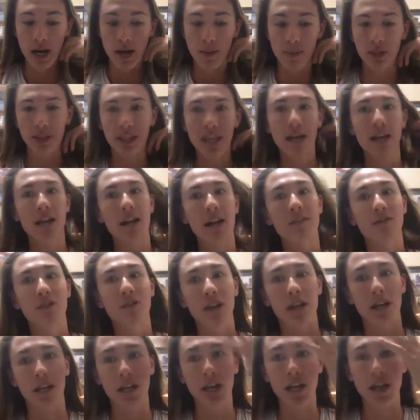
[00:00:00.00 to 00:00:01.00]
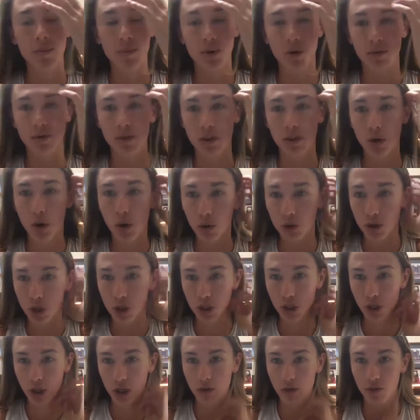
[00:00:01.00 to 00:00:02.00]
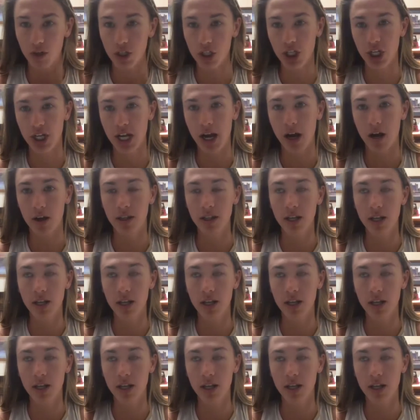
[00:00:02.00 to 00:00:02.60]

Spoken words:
But then after that camp, all these coaches started reaching out,